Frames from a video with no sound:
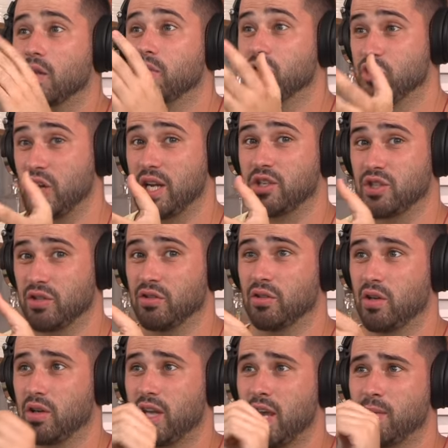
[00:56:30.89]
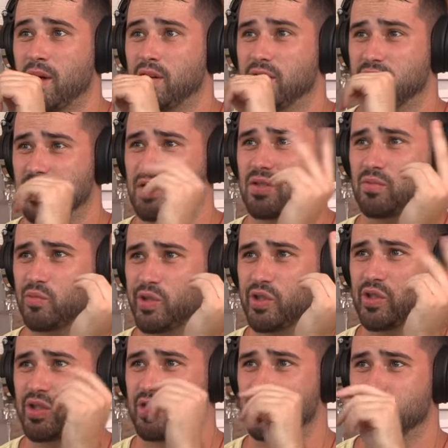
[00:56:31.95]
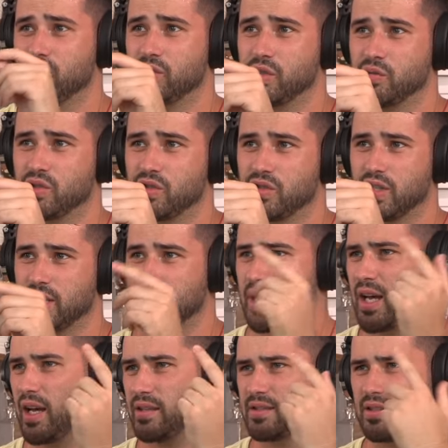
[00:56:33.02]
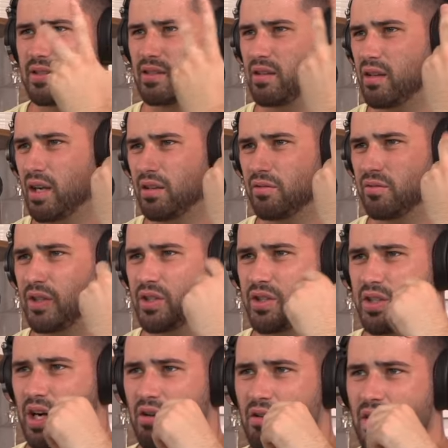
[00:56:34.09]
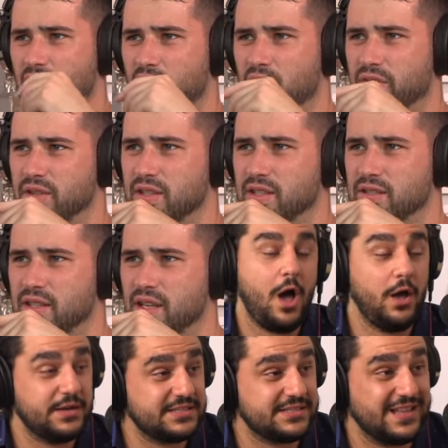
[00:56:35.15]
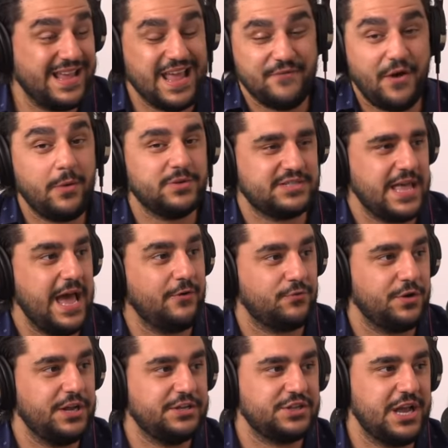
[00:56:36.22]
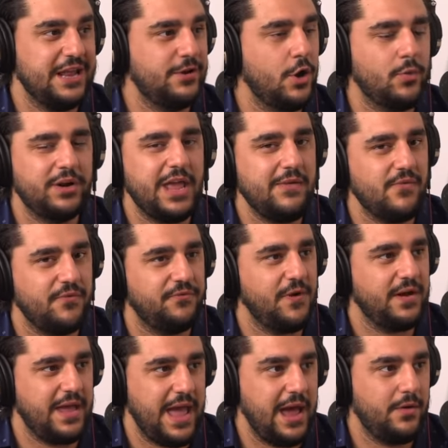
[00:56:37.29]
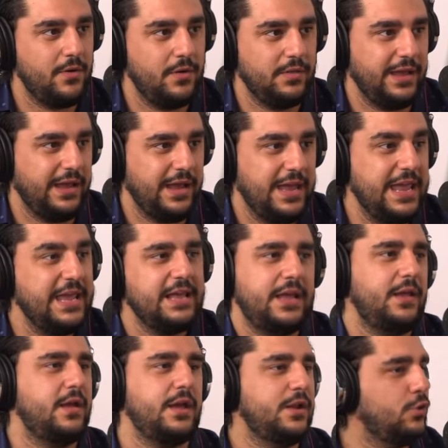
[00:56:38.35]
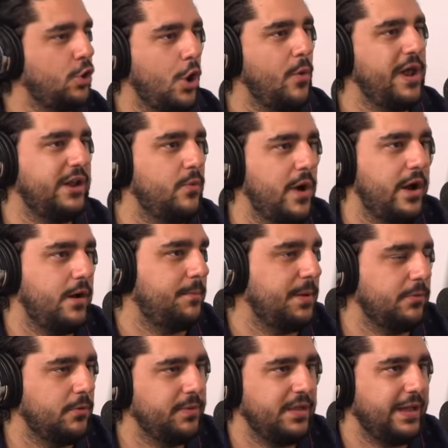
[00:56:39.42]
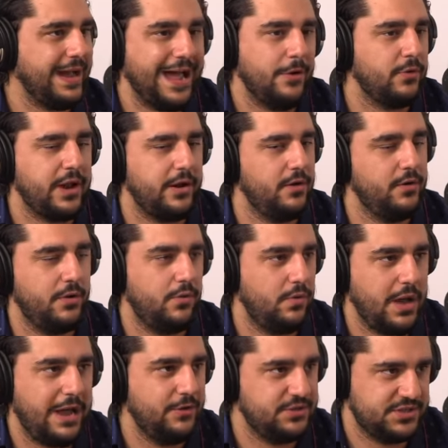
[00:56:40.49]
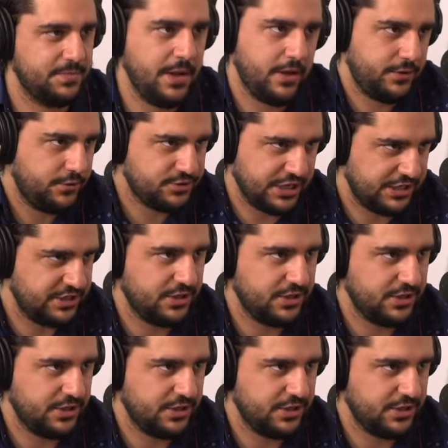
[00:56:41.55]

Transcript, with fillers: Uh, Jake Gyllenhaal came out and he said some weird shit too. He was just like, yeah, you know, I don't really shower that often these Honestly, if I was that rich and no one gave a fuck how, like he can go anywhere and people would be like, I don't care how you smell, you're Jake